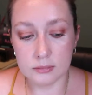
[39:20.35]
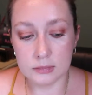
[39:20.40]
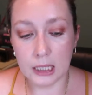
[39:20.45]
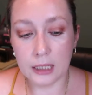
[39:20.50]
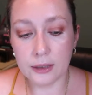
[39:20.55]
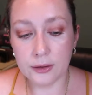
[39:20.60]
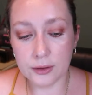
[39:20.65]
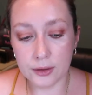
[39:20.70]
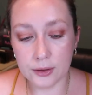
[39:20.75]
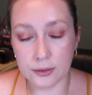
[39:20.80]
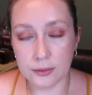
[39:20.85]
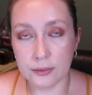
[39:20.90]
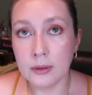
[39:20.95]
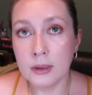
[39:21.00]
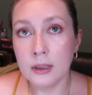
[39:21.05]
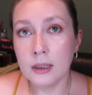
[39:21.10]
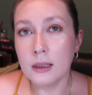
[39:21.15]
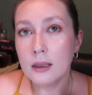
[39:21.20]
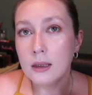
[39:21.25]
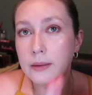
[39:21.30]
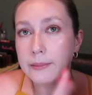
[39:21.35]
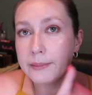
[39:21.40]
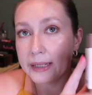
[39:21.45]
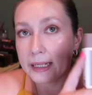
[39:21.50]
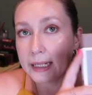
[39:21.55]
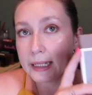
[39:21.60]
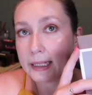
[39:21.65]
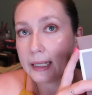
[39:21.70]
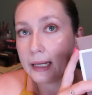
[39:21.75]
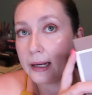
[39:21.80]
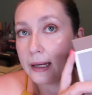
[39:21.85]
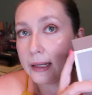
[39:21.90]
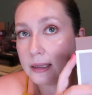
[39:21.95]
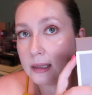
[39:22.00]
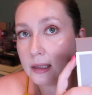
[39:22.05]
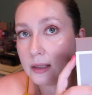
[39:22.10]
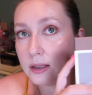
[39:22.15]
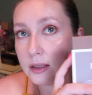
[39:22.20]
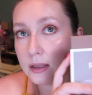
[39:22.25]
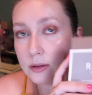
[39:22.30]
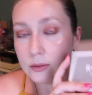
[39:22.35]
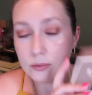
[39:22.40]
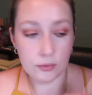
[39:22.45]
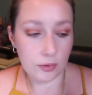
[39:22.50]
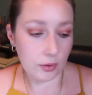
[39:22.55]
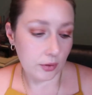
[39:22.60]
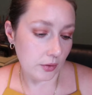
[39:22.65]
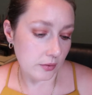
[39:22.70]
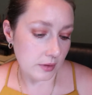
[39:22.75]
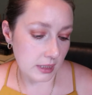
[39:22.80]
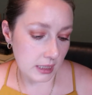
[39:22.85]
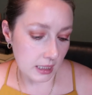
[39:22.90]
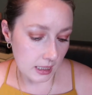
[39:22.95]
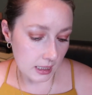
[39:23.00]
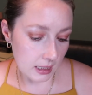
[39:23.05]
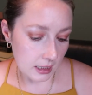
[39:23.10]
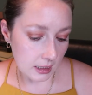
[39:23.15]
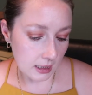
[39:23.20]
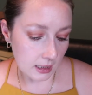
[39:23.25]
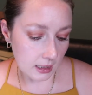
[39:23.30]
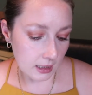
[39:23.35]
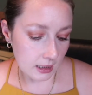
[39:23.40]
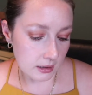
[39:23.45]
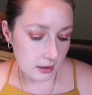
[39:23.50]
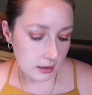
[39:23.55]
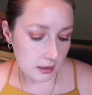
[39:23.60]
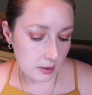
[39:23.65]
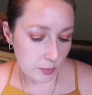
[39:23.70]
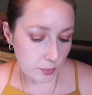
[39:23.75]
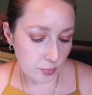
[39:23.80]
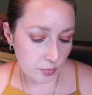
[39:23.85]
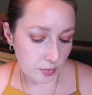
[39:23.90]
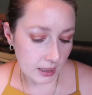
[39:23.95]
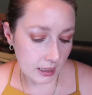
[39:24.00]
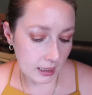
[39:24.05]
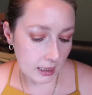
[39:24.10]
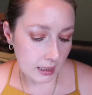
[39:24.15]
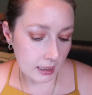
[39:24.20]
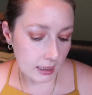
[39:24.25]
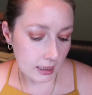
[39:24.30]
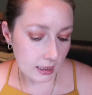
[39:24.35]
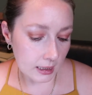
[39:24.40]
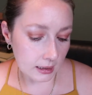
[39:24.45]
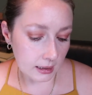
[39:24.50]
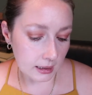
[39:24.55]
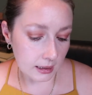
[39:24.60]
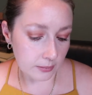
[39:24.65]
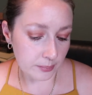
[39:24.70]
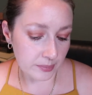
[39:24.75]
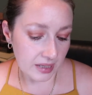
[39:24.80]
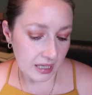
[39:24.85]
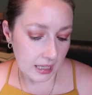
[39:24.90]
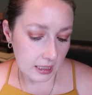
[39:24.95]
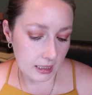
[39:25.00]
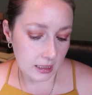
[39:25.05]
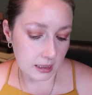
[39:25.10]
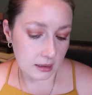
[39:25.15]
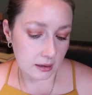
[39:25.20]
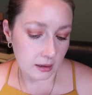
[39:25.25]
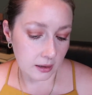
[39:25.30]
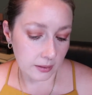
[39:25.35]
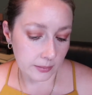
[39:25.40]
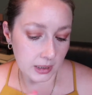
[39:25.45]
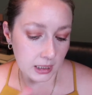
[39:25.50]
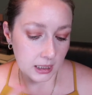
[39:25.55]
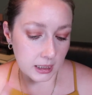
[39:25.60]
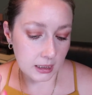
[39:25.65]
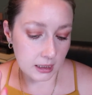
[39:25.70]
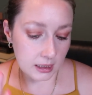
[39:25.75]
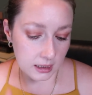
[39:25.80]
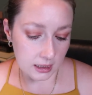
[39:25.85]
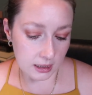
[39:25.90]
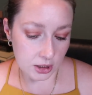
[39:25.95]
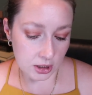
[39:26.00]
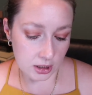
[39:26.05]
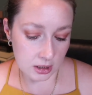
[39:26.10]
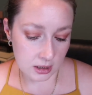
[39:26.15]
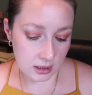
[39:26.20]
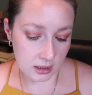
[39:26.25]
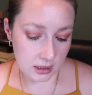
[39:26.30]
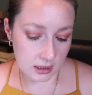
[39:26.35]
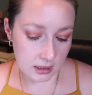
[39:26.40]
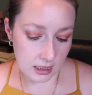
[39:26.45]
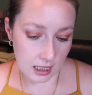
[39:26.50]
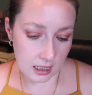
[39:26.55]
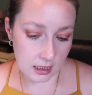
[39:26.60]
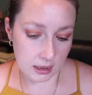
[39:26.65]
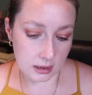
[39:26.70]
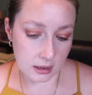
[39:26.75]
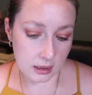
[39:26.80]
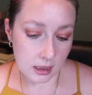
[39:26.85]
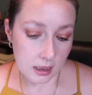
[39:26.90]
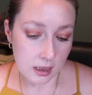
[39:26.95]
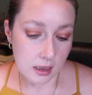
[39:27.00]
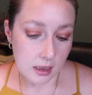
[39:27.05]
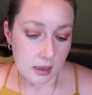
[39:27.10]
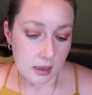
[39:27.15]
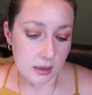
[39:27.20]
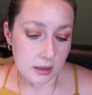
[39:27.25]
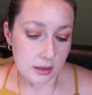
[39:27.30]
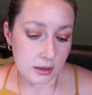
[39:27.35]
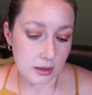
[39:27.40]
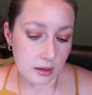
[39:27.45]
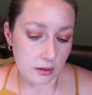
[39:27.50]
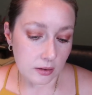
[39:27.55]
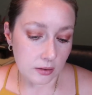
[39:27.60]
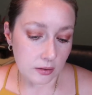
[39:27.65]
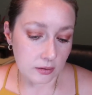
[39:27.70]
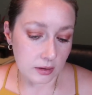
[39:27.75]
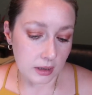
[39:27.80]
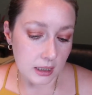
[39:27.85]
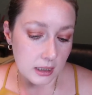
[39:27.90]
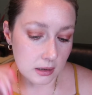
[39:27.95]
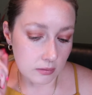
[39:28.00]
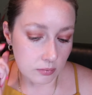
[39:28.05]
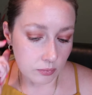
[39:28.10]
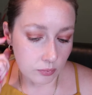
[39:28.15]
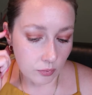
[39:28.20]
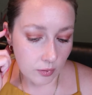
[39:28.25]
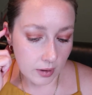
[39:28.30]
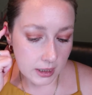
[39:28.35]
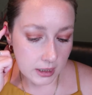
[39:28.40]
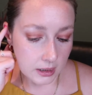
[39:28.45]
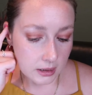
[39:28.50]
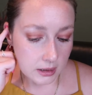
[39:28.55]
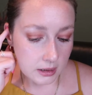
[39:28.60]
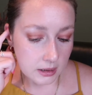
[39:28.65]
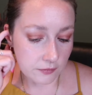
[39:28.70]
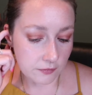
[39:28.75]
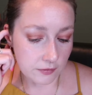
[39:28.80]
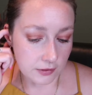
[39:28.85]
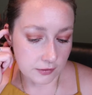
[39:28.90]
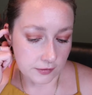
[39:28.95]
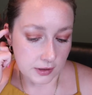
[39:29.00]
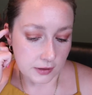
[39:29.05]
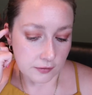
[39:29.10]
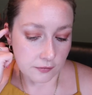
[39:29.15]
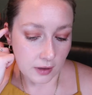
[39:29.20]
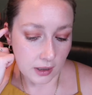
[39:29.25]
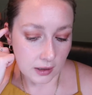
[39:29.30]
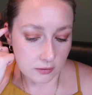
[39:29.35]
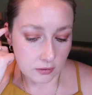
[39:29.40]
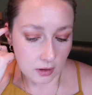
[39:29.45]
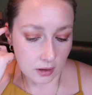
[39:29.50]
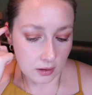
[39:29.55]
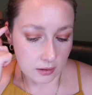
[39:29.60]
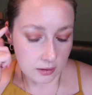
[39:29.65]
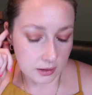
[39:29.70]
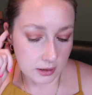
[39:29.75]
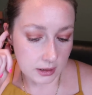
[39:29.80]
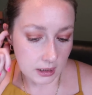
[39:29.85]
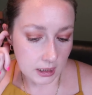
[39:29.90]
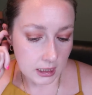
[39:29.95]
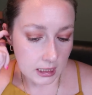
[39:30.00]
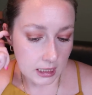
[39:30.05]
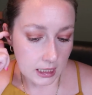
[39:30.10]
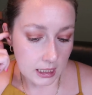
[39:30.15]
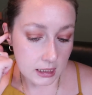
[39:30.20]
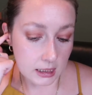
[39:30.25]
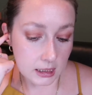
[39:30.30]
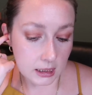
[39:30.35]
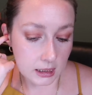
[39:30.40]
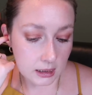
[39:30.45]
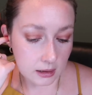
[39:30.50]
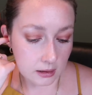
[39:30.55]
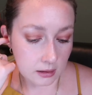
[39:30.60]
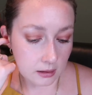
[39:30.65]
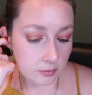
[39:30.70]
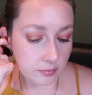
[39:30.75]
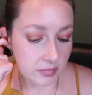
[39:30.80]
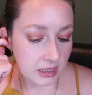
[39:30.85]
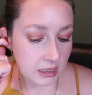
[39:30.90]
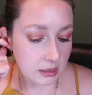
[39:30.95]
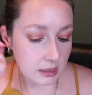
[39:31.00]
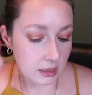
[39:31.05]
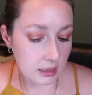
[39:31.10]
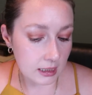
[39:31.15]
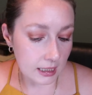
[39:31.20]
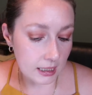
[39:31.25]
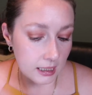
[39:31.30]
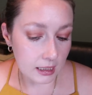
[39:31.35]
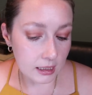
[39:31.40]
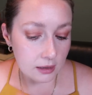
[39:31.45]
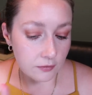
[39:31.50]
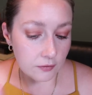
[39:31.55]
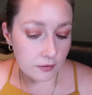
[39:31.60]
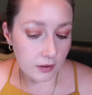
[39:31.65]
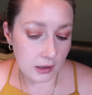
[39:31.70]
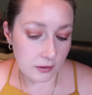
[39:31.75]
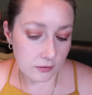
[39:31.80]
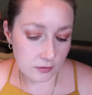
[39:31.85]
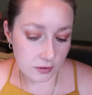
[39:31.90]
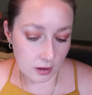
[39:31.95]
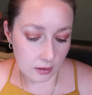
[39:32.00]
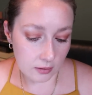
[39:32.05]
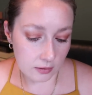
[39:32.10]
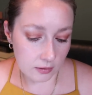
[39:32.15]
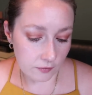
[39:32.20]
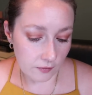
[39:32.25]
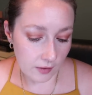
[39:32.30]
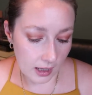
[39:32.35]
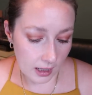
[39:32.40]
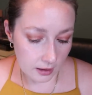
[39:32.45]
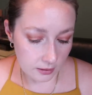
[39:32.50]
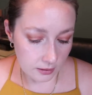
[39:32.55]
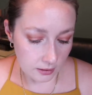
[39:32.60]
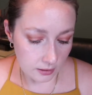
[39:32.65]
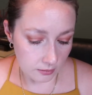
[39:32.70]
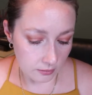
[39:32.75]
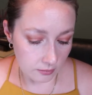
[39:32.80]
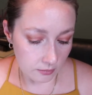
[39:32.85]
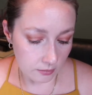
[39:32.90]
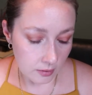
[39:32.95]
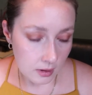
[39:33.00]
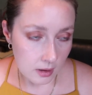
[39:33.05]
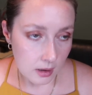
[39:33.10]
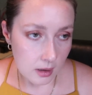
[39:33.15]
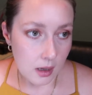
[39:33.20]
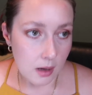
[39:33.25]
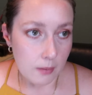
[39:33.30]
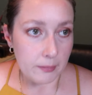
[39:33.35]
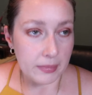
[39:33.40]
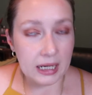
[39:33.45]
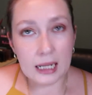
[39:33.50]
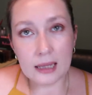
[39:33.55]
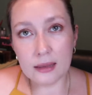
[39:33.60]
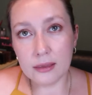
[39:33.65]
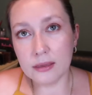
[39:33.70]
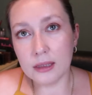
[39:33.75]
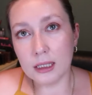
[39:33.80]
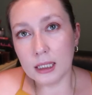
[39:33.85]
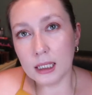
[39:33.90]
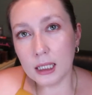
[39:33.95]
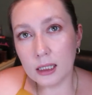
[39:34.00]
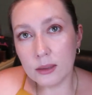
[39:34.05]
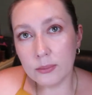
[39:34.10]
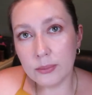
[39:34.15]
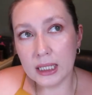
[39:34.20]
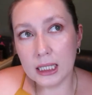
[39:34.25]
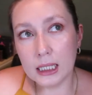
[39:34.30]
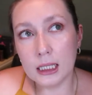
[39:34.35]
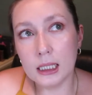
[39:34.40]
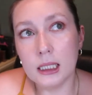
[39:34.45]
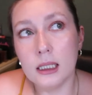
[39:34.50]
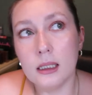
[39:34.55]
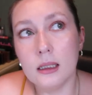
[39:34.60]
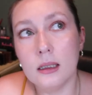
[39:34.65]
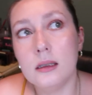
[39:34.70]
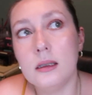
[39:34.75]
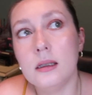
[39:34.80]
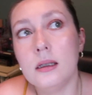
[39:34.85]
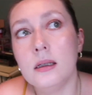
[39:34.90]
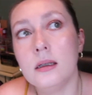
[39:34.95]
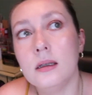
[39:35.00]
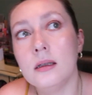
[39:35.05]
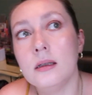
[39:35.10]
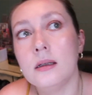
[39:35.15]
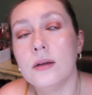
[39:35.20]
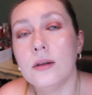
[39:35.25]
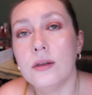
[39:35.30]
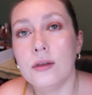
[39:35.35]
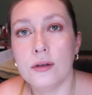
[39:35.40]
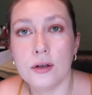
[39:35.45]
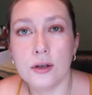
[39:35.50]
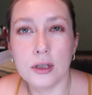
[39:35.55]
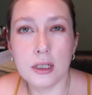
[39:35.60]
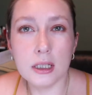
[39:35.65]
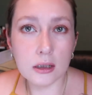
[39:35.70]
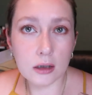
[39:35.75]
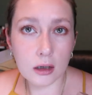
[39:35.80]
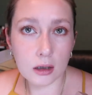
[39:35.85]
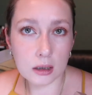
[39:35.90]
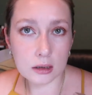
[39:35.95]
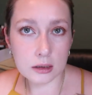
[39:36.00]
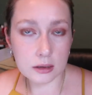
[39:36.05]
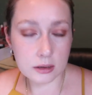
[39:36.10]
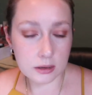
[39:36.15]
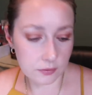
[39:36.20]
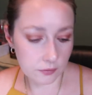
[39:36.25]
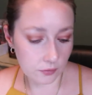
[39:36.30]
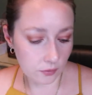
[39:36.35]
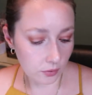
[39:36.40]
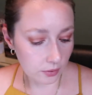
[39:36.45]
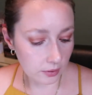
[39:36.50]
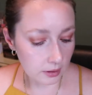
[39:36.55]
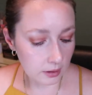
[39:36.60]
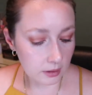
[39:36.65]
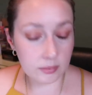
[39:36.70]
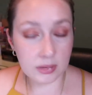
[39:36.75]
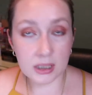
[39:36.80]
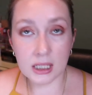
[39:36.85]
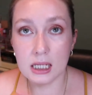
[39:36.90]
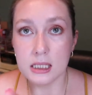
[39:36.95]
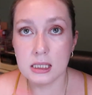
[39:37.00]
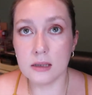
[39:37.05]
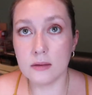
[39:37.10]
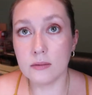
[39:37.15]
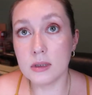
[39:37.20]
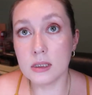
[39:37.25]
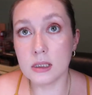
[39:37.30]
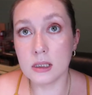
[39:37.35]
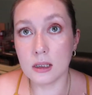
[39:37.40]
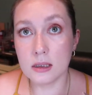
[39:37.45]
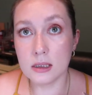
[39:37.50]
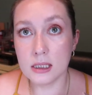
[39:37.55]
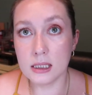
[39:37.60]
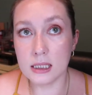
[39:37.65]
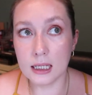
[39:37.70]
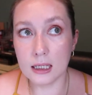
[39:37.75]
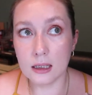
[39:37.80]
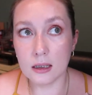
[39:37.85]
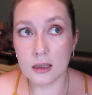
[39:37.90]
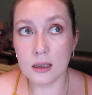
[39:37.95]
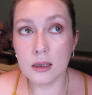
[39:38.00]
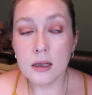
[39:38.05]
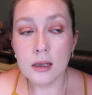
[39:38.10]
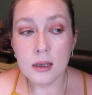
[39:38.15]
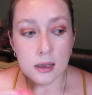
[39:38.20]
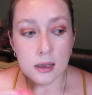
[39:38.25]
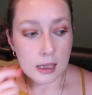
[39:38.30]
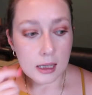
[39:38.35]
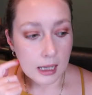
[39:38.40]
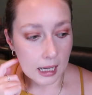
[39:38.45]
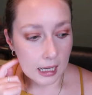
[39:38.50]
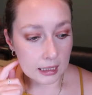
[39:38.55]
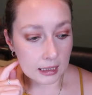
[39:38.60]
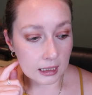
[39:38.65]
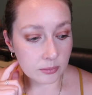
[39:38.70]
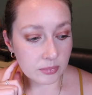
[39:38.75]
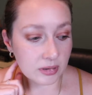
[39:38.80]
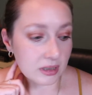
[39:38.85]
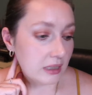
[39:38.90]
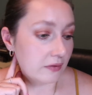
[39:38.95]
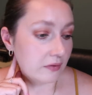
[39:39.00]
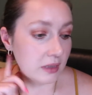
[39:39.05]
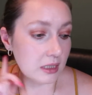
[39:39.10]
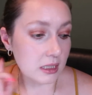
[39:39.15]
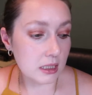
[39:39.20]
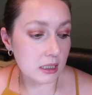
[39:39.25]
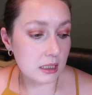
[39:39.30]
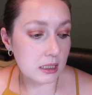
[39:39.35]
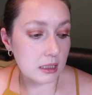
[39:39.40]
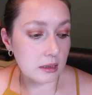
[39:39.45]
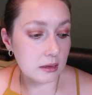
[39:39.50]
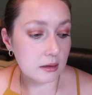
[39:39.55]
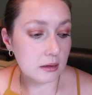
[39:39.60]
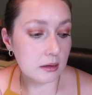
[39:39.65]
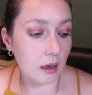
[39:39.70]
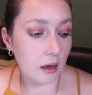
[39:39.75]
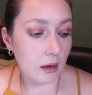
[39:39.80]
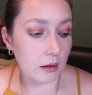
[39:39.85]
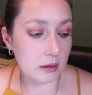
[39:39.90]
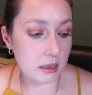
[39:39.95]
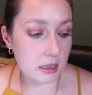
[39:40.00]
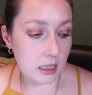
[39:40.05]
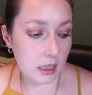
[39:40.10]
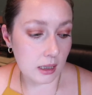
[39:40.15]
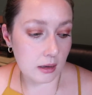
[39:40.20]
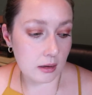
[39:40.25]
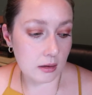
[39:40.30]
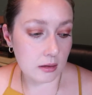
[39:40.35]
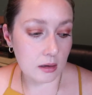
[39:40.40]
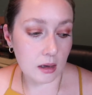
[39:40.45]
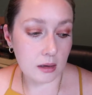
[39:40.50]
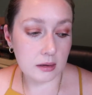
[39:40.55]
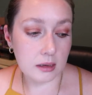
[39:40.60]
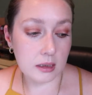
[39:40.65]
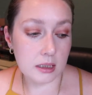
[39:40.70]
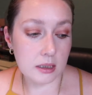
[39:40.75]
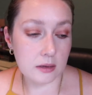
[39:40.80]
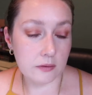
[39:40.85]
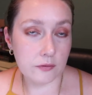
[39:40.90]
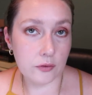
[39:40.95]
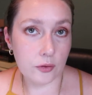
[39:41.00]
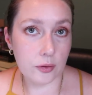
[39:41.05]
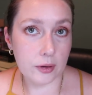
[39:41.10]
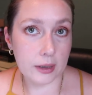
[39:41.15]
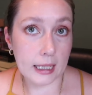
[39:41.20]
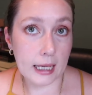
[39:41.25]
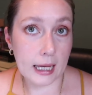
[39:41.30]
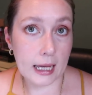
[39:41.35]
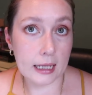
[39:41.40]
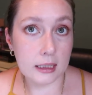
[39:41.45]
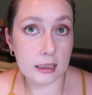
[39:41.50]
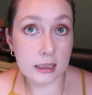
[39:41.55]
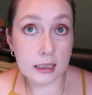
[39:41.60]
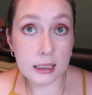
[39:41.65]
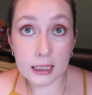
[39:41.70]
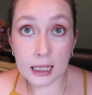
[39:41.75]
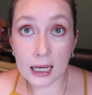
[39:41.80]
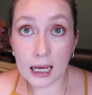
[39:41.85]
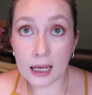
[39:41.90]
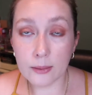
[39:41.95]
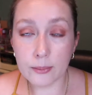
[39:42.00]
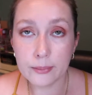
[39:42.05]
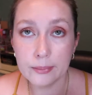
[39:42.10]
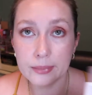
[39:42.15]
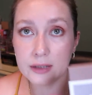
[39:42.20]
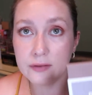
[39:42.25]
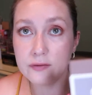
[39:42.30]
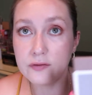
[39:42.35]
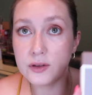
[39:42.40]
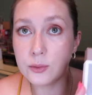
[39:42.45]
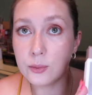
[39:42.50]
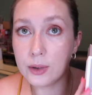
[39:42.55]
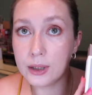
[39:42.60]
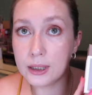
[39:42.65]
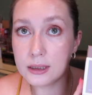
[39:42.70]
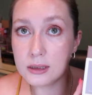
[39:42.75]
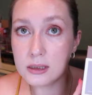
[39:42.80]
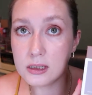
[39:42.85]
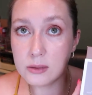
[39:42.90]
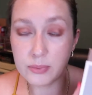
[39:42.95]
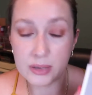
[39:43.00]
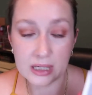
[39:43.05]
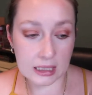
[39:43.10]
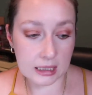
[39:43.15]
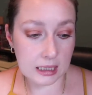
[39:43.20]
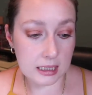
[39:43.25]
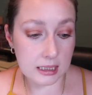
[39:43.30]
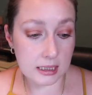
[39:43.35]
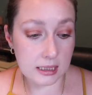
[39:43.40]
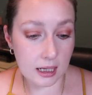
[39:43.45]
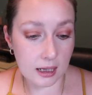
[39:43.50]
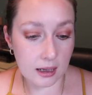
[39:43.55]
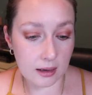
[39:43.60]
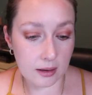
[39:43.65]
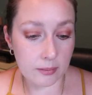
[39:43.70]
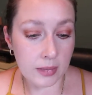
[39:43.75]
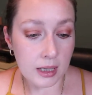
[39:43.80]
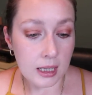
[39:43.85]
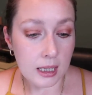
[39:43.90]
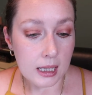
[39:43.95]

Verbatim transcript: I don't know. But I got the Rose Inc Spring Lip Edit Limited Edition set. So this was $55 Canadian, but it's an $85 value. But I think I paid $30 for it because it was on sale. And I believe it's still on sale on the Sephora Canada app if you wanted to pick this up.